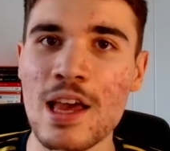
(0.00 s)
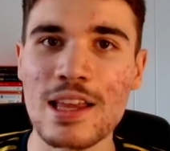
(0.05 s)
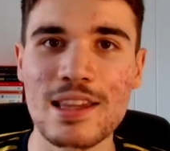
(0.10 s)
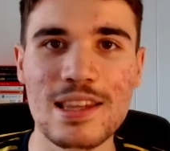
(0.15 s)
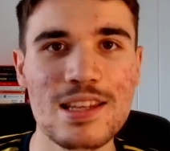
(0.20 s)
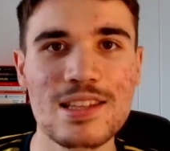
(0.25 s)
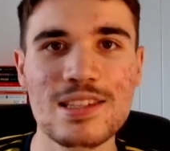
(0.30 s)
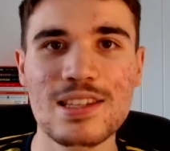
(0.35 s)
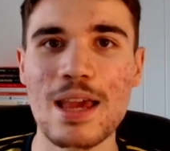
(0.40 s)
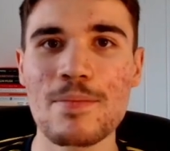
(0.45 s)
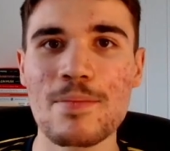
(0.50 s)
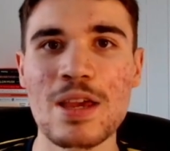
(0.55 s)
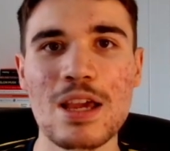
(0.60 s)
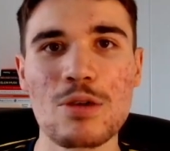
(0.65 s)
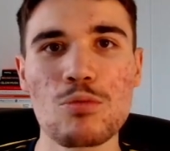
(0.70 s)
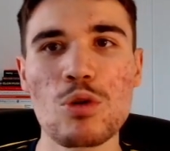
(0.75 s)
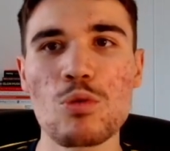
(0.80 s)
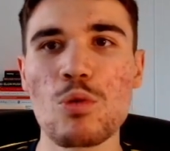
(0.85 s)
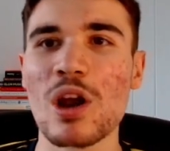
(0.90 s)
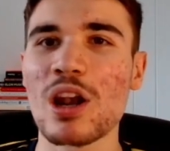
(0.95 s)
This game here,
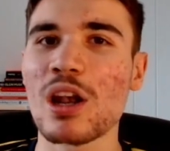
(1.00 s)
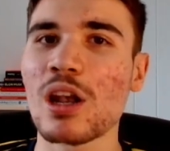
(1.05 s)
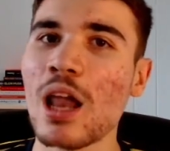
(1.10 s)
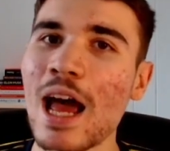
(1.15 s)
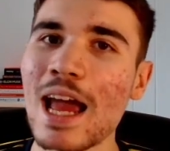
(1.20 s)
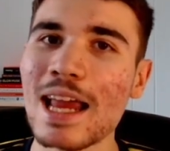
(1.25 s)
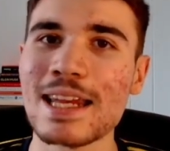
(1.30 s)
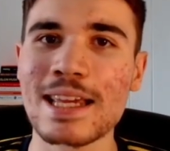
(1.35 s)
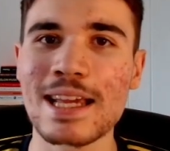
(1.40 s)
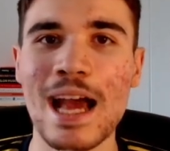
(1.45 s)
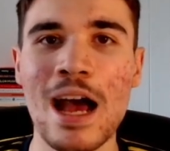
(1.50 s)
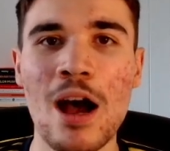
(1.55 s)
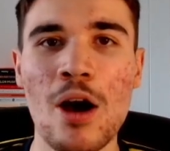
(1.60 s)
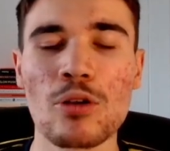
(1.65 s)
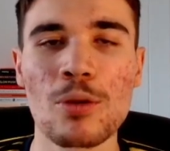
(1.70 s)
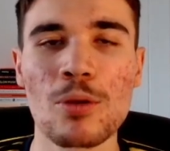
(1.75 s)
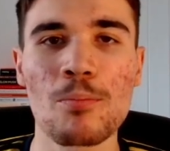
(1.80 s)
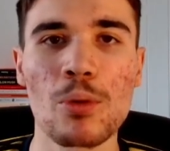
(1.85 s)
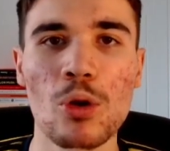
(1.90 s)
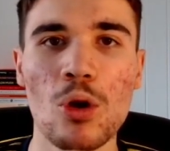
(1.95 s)
we were lightning out
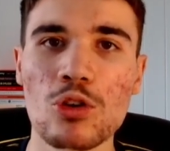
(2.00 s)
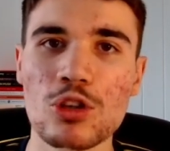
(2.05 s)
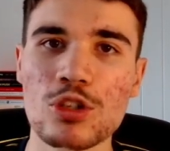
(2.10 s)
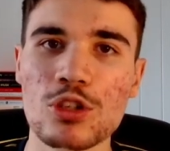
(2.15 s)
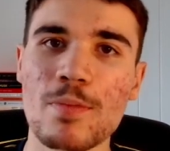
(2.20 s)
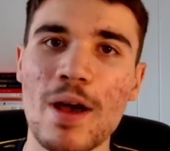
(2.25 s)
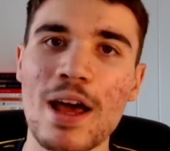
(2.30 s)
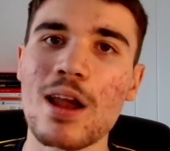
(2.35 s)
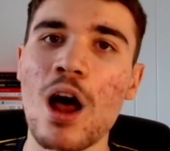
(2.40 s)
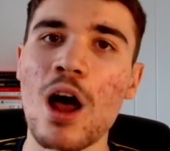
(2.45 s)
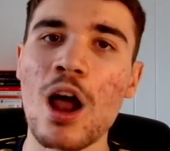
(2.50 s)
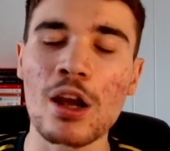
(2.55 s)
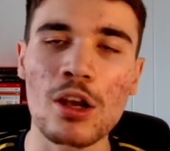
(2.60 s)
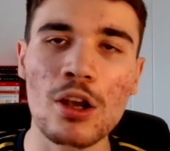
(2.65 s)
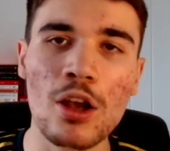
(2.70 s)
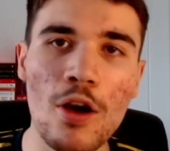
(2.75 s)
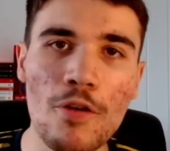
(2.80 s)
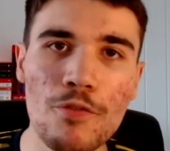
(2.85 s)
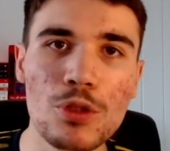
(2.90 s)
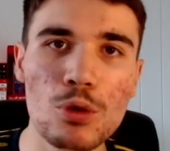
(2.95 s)
the blocks, man. I
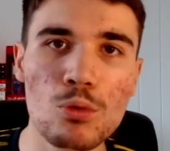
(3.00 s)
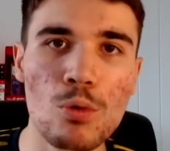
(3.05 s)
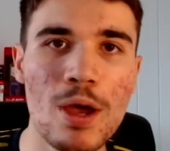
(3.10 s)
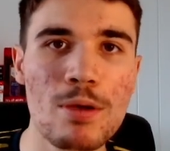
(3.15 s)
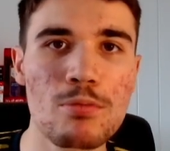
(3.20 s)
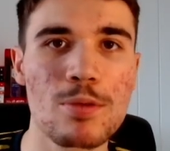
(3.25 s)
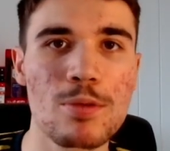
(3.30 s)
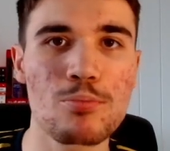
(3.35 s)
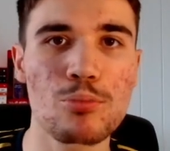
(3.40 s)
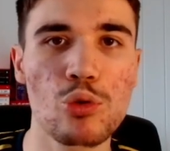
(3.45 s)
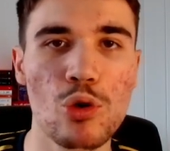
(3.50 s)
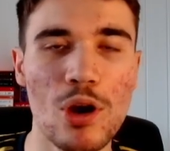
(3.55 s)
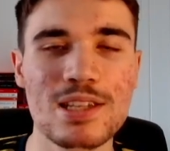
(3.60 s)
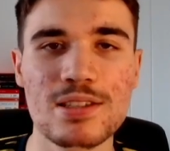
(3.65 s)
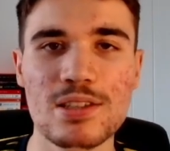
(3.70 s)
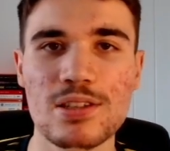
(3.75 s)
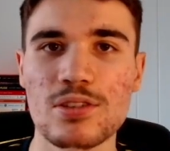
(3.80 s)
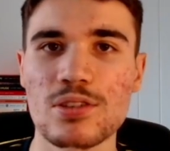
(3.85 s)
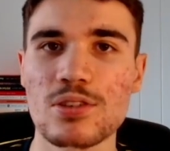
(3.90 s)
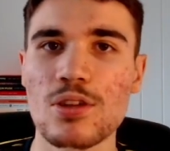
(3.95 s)
love the way we
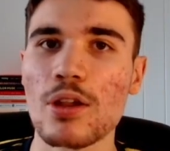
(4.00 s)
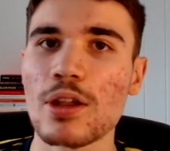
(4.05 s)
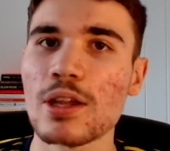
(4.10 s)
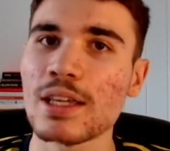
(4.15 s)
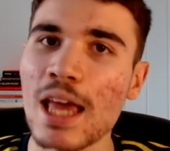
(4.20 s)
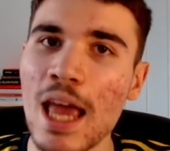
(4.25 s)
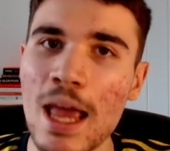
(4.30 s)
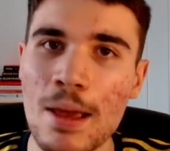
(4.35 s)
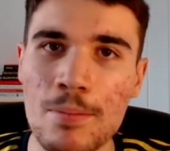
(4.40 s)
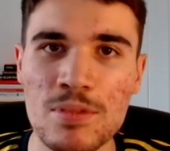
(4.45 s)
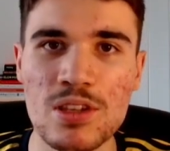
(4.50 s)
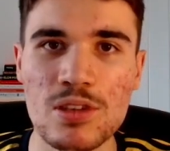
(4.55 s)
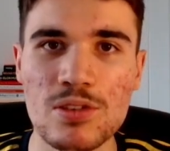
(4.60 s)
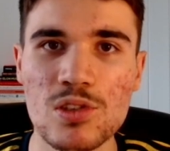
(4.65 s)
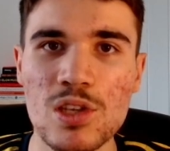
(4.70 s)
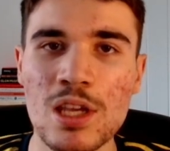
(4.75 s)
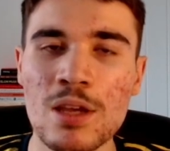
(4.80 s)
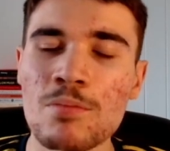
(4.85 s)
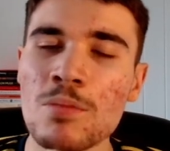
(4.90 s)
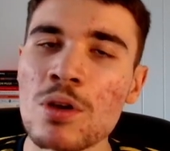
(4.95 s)
pressed to start the game as a
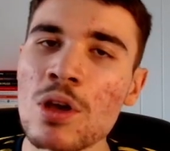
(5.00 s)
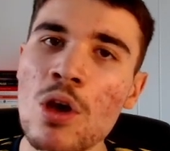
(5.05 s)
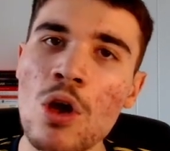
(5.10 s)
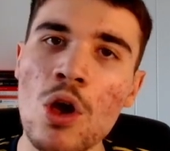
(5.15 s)
team.